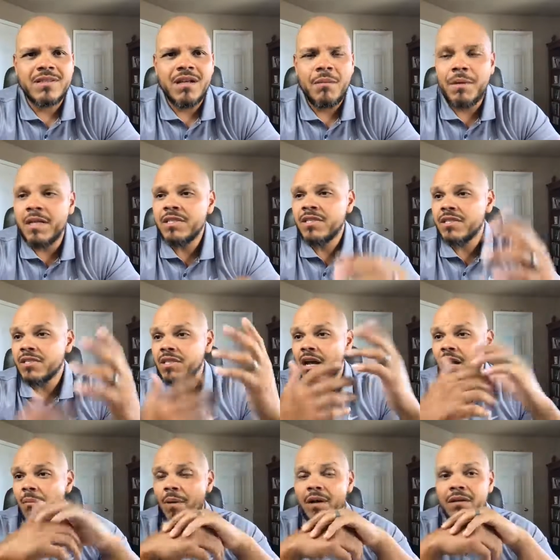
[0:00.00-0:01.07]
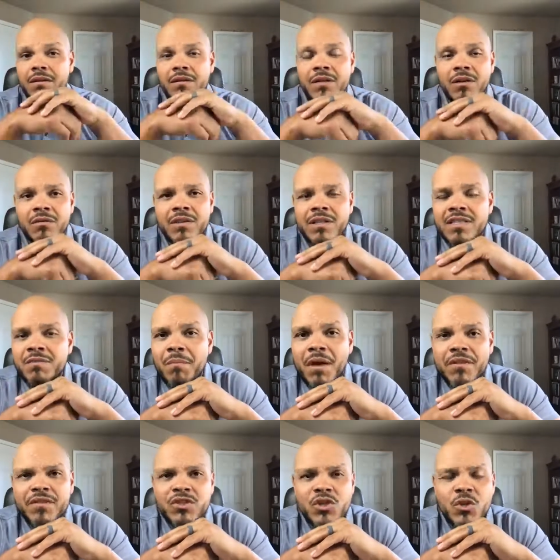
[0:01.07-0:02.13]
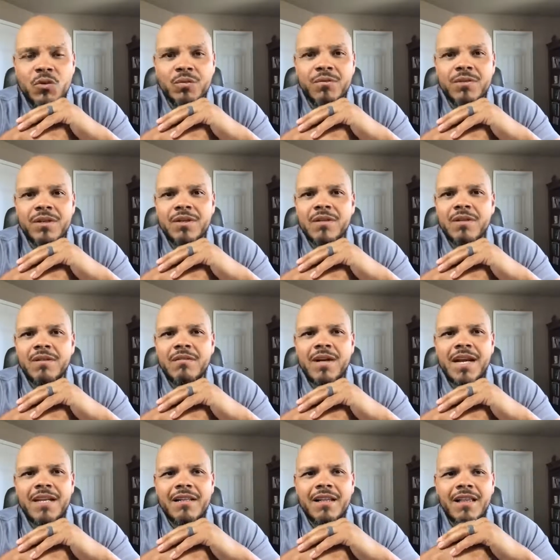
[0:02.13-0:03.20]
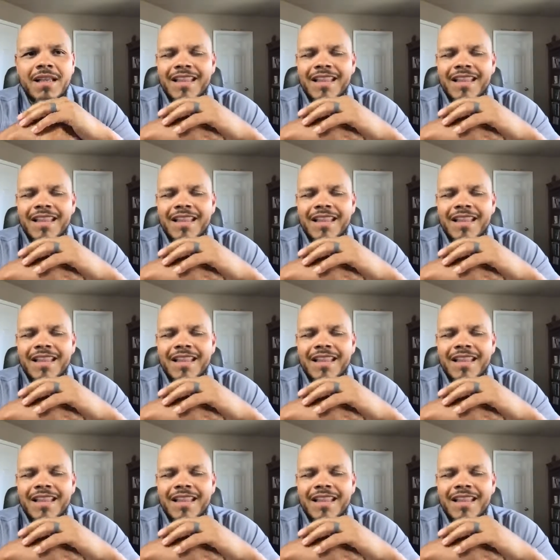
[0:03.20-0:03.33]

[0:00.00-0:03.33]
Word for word: I mean, let's just talk about you know this month, June, right?